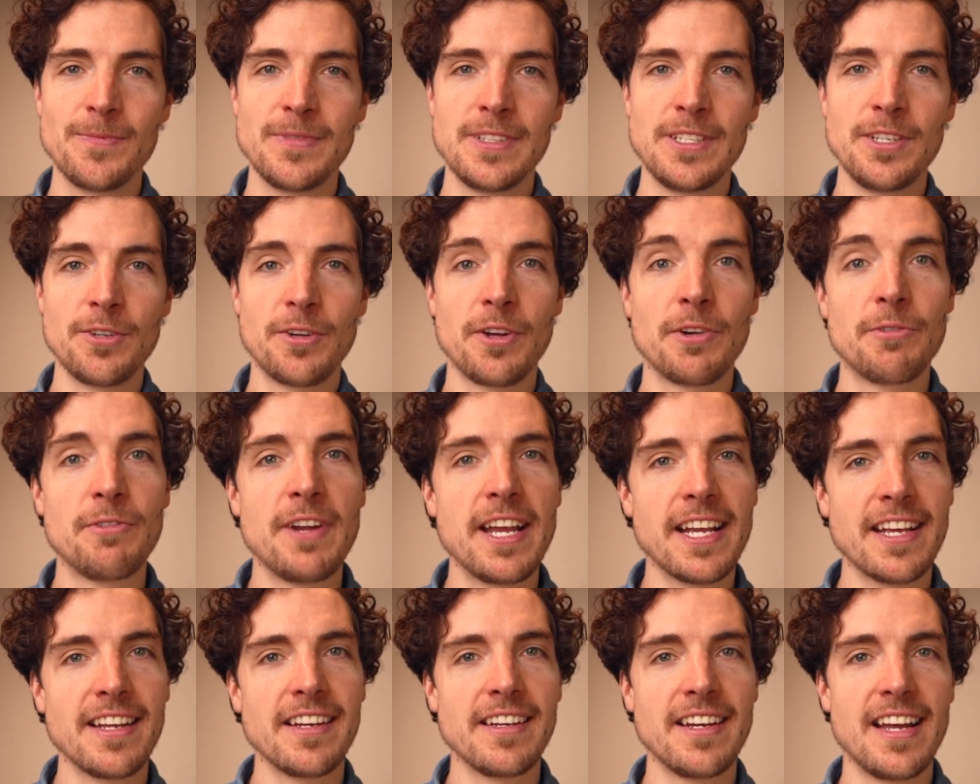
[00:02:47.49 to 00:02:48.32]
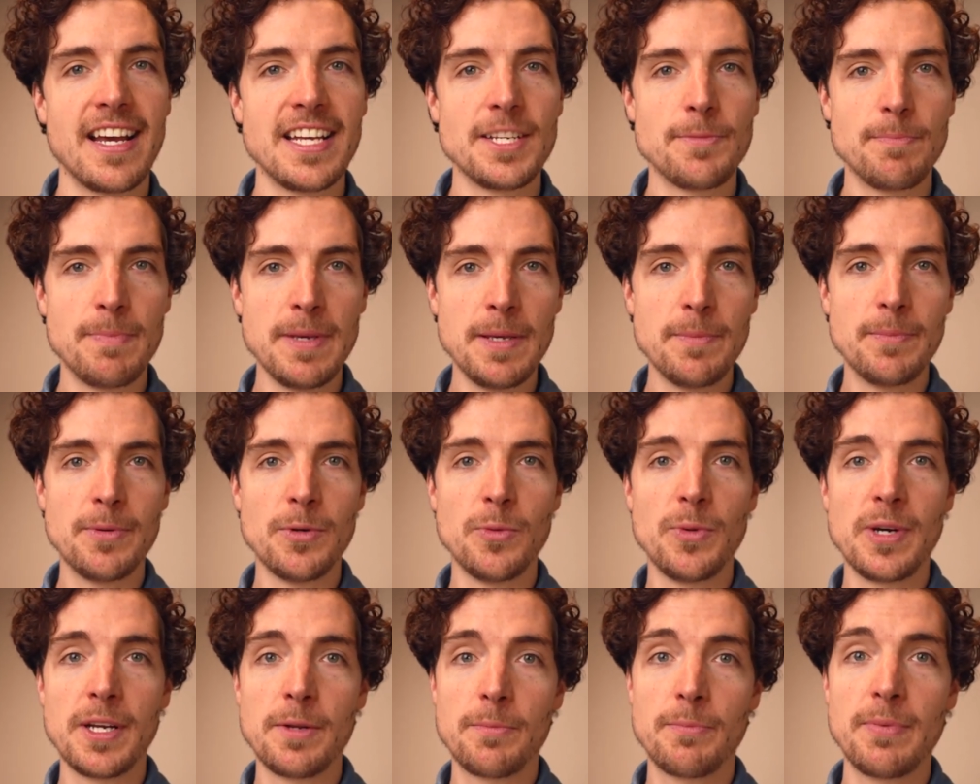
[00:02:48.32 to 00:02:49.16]
You can recognize people
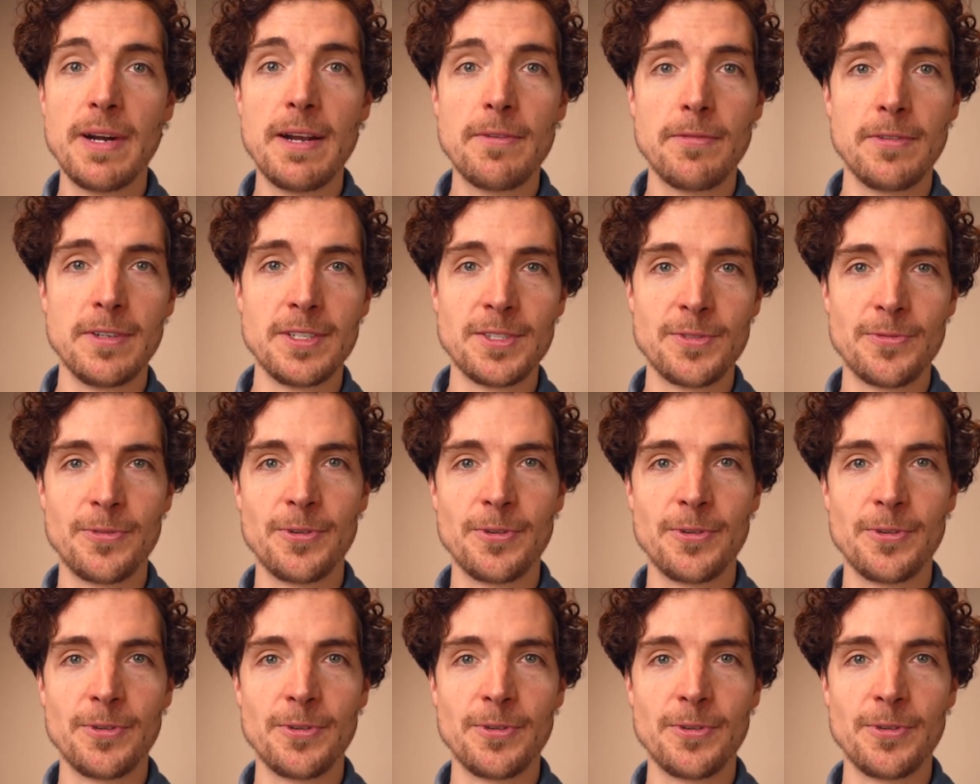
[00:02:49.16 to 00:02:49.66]
with a preference